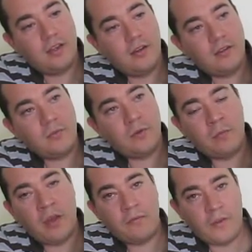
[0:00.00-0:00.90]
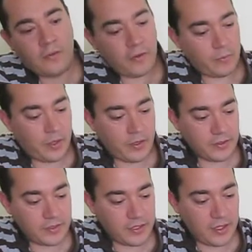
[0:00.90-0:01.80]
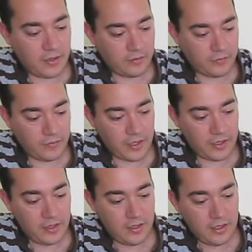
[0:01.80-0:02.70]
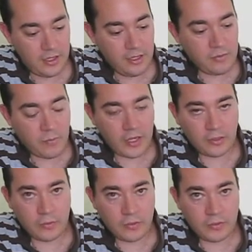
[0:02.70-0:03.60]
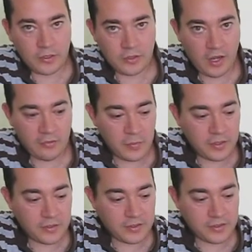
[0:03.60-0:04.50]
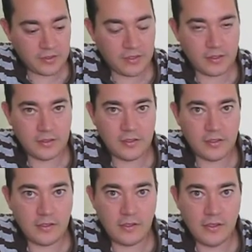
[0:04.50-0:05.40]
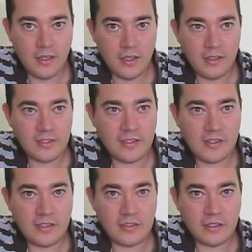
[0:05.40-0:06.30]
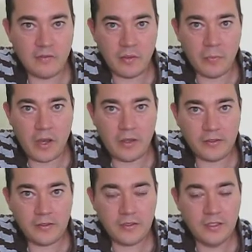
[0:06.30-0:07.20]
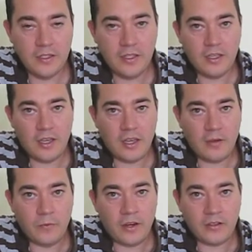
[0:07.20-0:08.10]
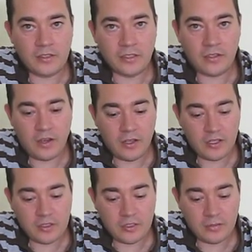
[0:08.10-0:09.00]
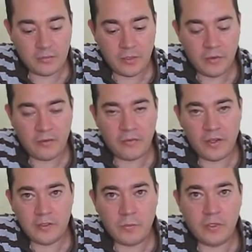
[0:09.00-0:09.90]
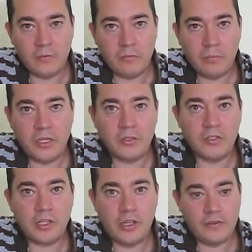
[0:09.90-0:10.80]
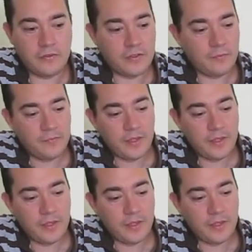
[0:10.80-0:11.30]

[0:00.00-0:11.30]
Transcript: That's one of my favorite parts of microbrews and craft beers is the distinctness of the bottles. When I was in college, me and my friends built beer shelves.